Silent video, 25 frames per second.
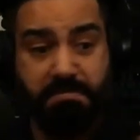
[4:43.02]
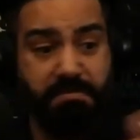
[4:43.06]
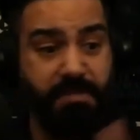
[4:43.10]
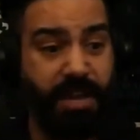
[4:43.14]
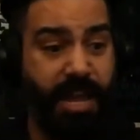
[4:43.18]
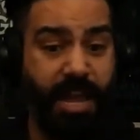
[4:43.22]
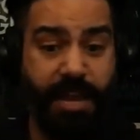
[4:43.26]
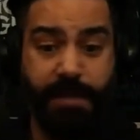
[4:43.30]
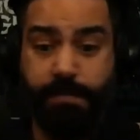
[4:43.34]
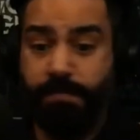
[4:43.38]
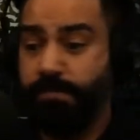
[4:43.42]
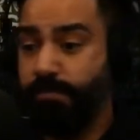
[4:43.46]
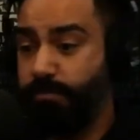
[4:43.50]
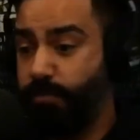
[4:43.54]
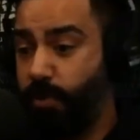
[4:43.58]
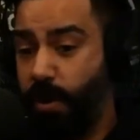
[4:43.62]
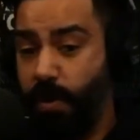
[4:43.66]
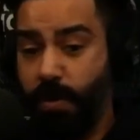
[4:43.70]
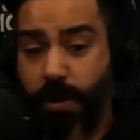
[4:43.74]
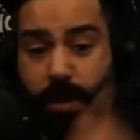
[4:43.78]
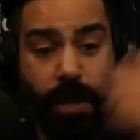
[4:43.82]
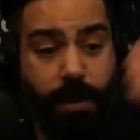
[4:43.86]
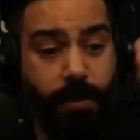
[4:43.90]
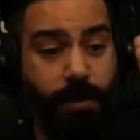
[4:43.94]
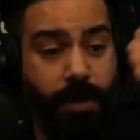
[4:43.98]
name,
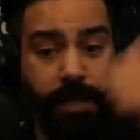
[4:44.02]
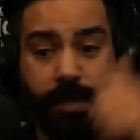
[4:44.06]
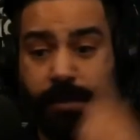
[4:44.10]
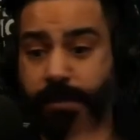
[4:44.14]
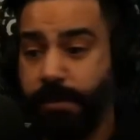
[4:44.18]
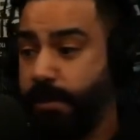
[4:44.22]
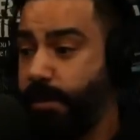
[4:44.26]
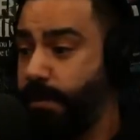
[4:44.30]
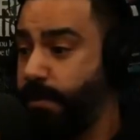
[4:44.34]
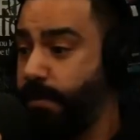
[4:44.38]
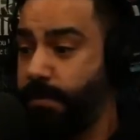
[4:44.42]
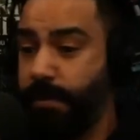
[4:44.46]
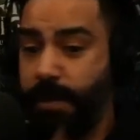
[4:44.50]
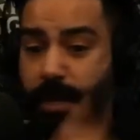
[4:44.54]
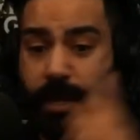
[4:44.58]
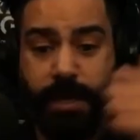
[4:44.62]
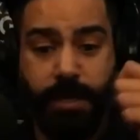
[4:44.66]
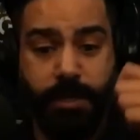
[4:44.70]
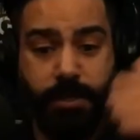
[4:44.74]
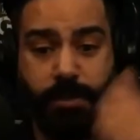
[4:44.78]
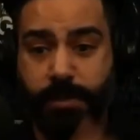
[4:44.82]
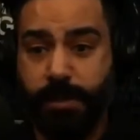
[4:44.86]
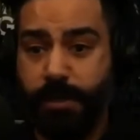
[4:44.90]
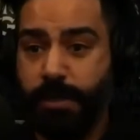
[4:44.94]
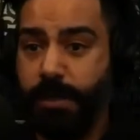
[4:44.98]
Rahul Kohli, cool,
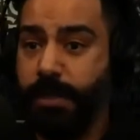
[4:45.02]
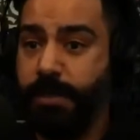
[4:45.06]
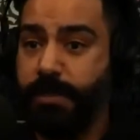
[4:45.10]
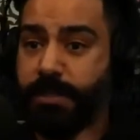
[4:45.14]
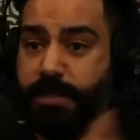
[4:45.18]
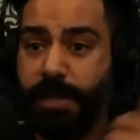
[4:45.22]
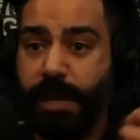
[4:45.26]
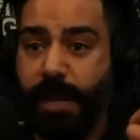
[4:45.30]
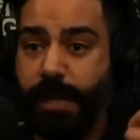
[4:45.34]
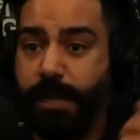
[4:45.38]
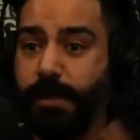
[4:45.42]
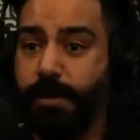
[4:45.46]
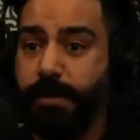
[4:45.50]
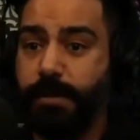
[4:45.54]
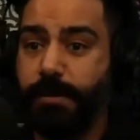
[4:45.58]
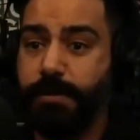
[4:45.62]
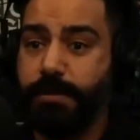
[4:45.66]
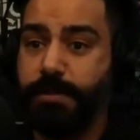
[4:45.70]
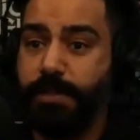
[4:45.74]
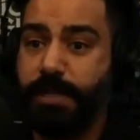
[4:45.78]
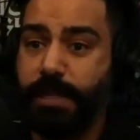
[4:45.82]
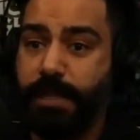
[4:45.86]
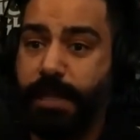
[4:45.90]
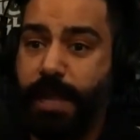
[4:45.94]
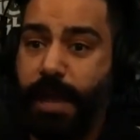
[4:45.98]
age, da-da, slate,
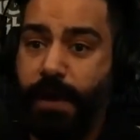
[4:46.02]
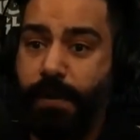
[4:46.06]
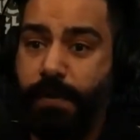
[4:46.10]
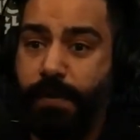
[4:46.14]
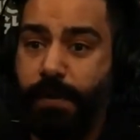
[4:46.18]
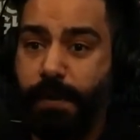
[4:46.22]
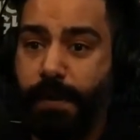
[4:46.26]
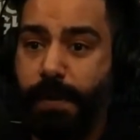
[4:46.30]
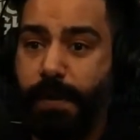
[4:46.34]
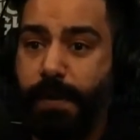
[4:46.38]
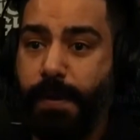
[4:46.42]
sit down.